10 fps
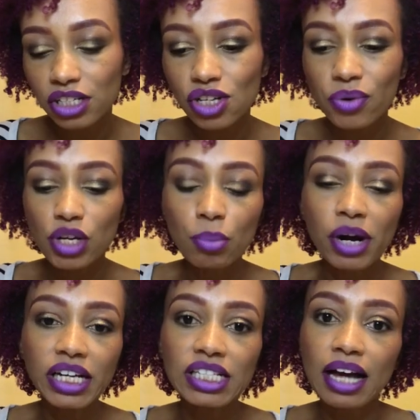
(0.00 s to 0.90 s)
So when you
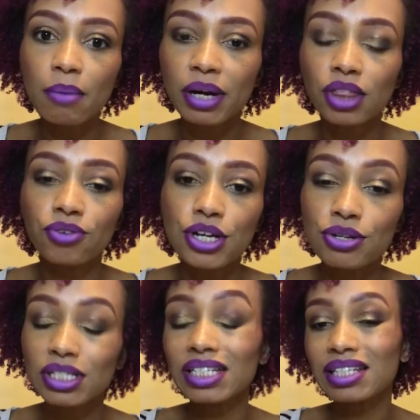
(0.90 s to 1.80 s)
break it down by 3
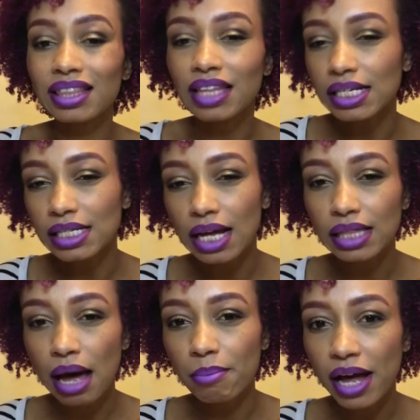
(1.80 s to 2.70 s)
uses, that's not
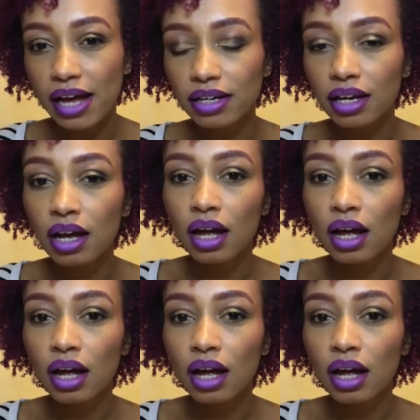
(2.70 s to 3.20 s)
that bad.